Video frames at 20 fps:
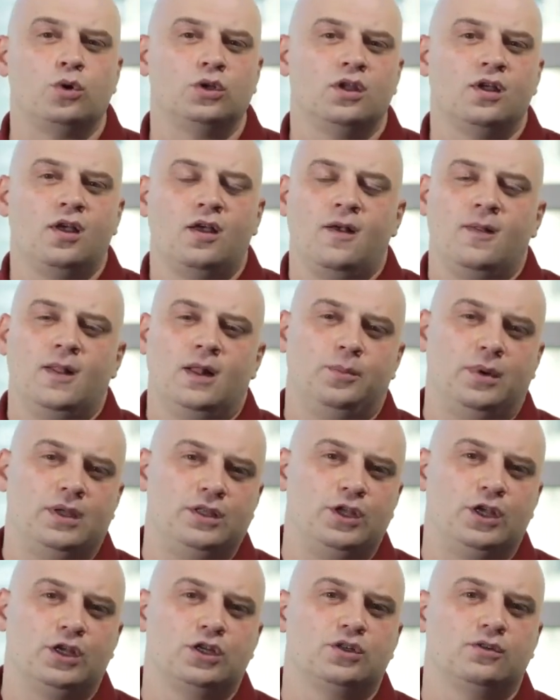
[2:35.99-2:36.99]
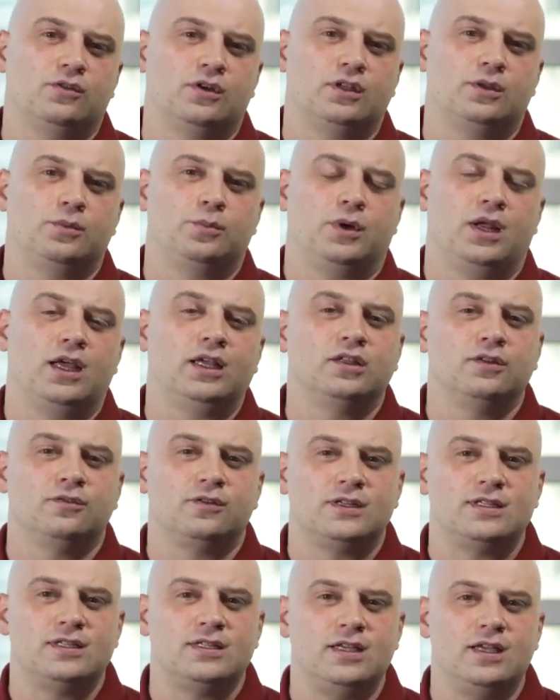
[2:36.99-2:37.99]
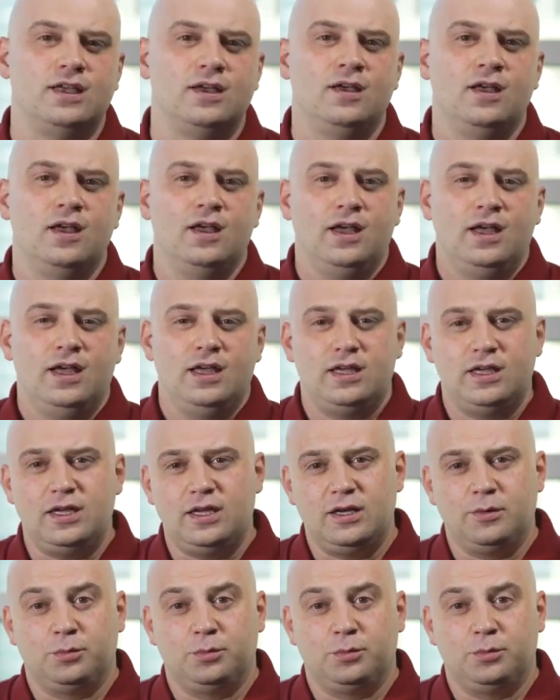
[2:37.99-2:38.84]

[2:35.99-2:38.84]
or Germans can't support projects in Russia.